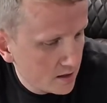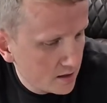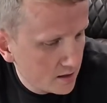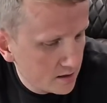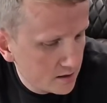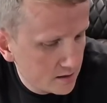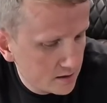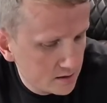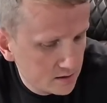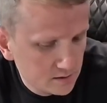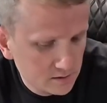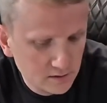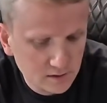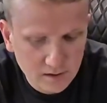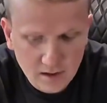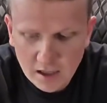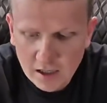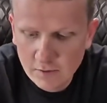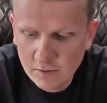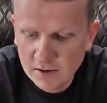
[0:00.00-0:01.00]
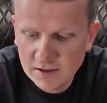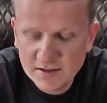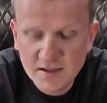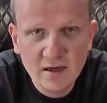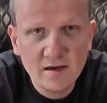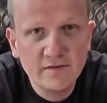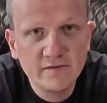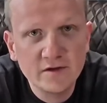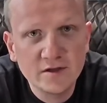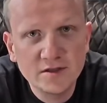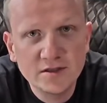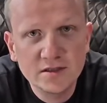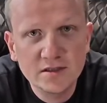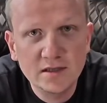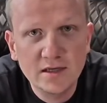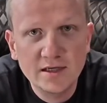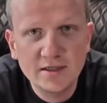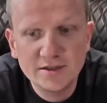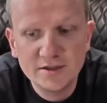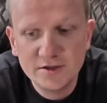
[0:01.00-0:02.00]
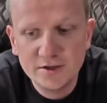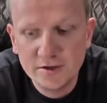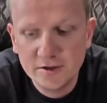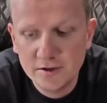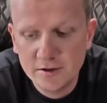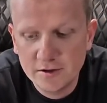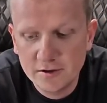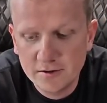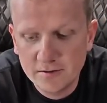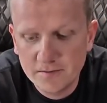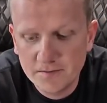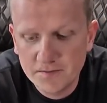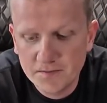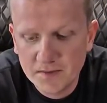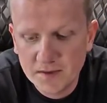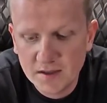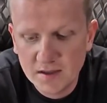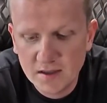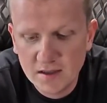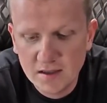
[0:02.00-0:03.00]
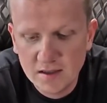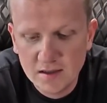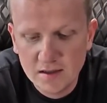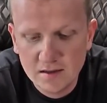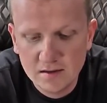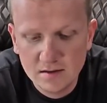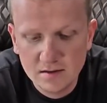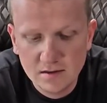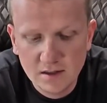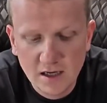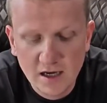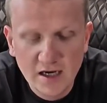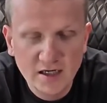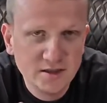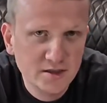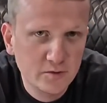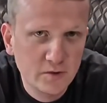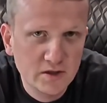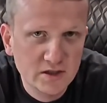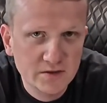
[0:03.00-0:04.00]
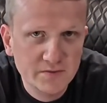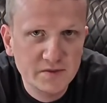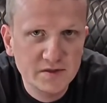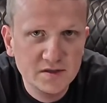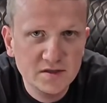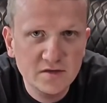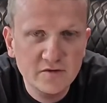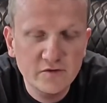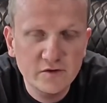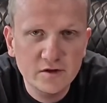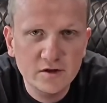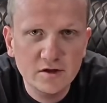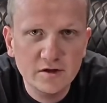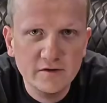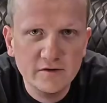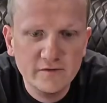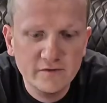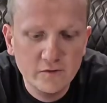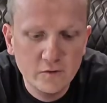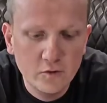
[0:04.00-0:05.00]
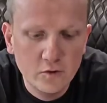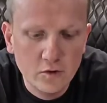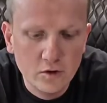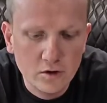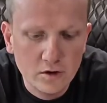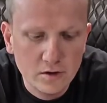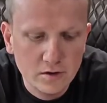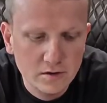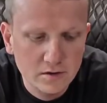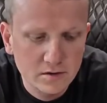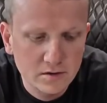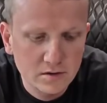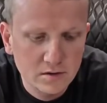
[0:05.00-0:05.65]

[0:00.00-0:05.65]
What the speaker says: Uh, I went to Hamvention last year, and I actually went specifically for